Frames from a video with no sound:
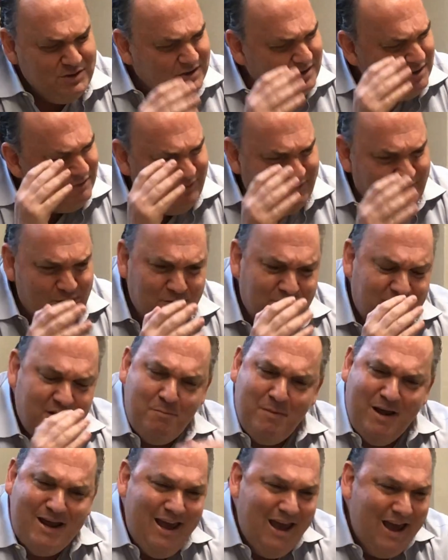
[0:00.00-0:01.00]
I was
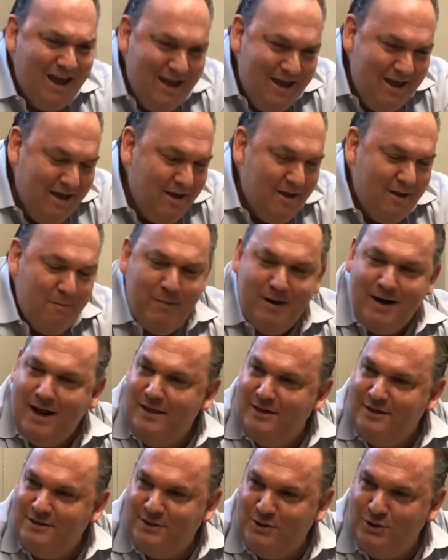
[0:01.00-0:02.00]
confused in my head, but
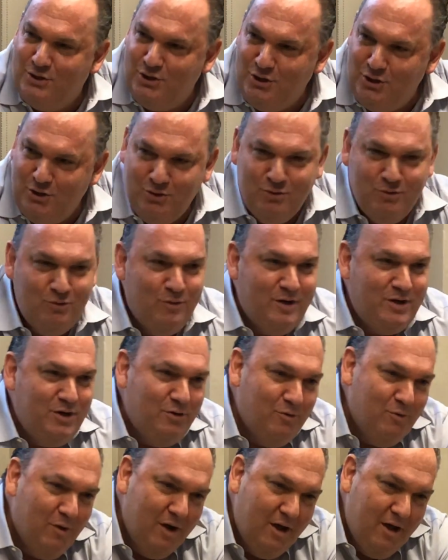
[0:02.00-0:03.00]
I listened to you,
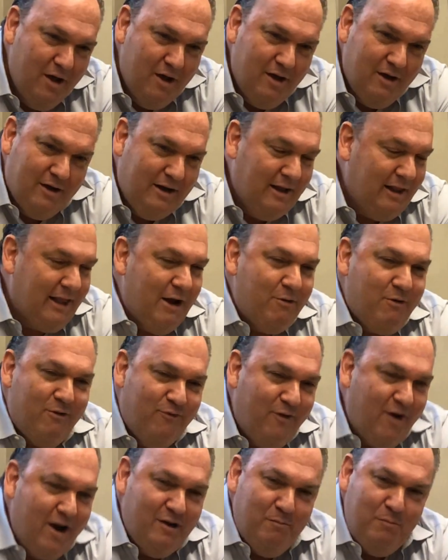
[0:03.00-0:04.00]
and you
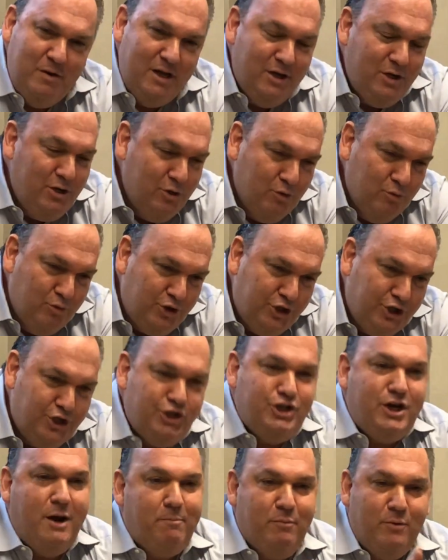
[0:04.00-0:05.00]
clarified me, and you
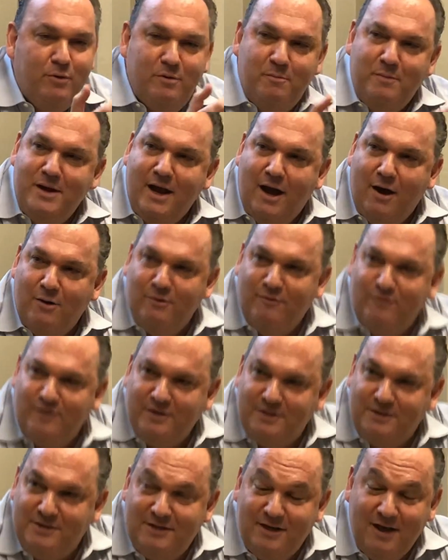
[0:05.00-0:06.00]
shepherded me out
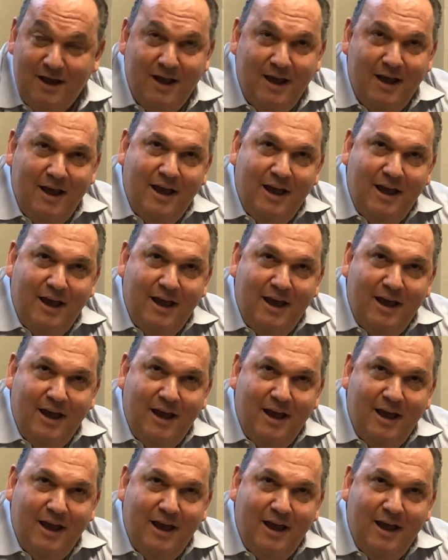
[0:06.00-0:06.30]
of this."